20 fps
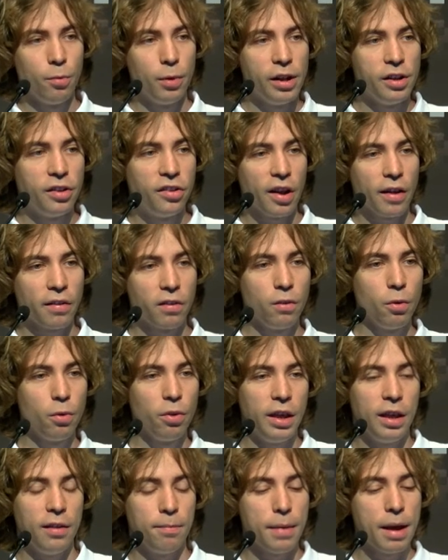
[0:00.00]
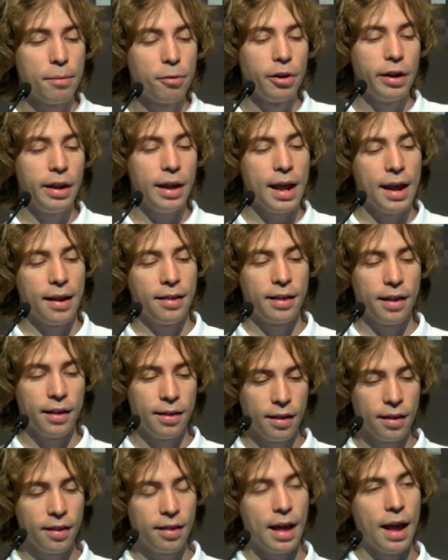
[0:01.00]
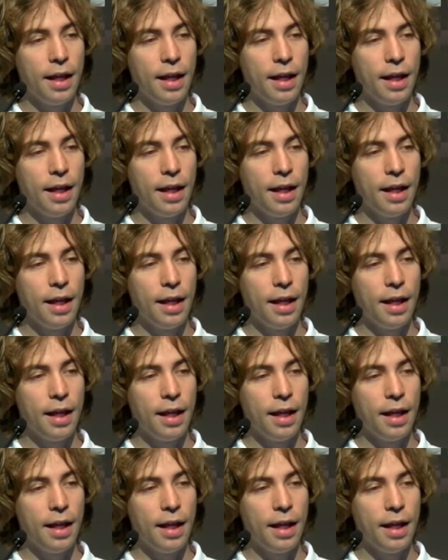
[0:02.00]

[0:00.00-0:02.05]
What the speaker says: will just do these memory accesses,